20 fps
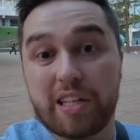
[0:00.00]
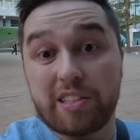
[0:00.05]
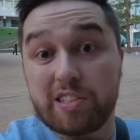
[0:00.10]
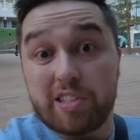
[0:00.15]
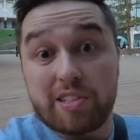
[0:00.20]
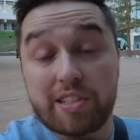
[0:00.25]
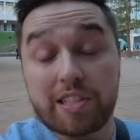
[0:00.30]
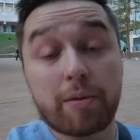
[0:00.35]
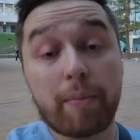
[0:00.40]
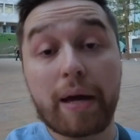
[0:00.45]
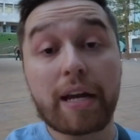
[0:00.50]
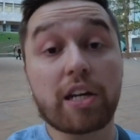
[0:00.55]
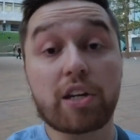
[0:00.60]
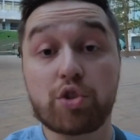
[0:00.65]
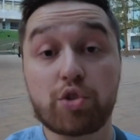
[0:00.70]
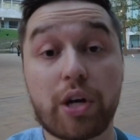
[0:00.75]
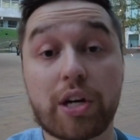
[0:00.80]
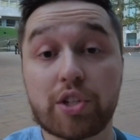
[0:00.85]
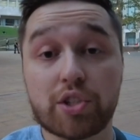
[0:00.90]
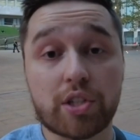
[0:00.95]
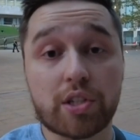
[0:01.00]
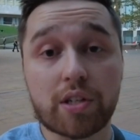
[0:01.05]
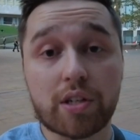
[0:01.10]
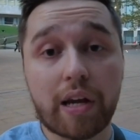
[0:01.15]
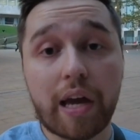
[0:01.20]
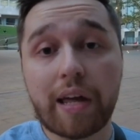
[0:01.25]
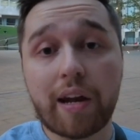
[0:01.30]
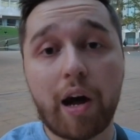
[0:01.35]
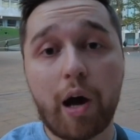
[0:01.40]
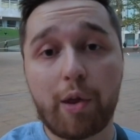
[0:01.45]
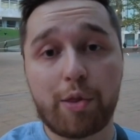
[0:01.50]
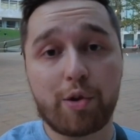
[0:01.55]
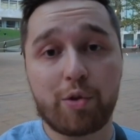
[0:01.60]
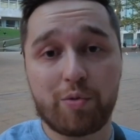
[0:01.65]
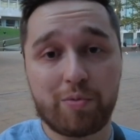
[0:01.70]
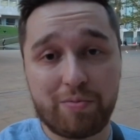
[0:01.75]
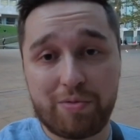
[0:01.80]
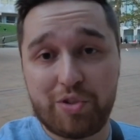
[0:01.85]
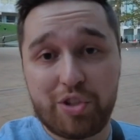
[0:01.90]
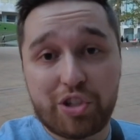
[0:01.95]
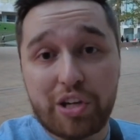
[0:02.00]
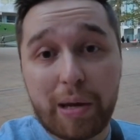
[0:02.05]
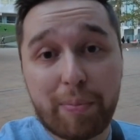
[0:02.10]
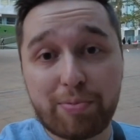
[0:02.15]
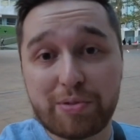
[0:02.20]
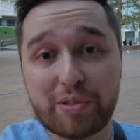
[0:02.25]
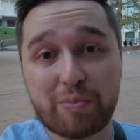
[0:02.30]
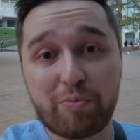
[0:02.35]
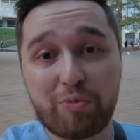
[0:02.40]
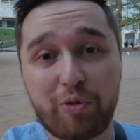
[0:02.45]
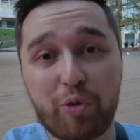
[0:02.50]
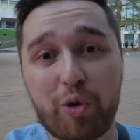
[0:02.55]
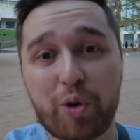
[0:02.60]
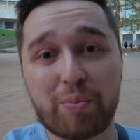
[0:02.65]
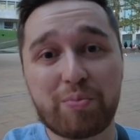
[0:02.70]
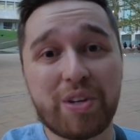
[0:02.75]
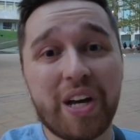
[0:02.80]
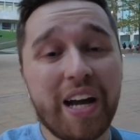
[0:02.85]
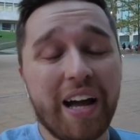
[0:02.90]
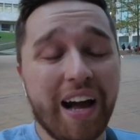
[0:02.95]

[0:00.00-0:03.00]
It's a cinematic treasure in other shapes and form.